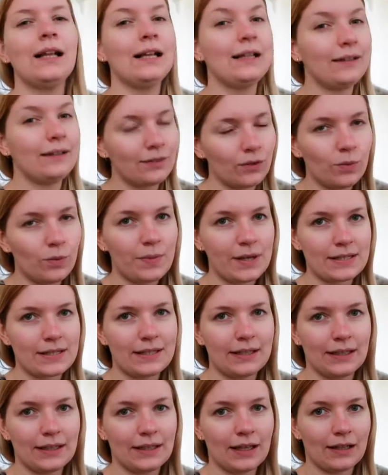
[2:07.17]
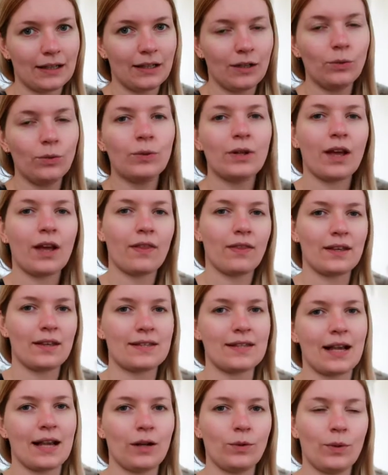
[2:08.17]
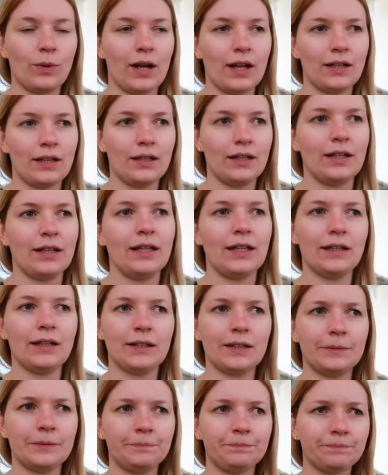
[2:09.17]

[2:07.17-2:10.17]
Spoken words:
Gli Scomparsi di Chiar di Luna, the second one in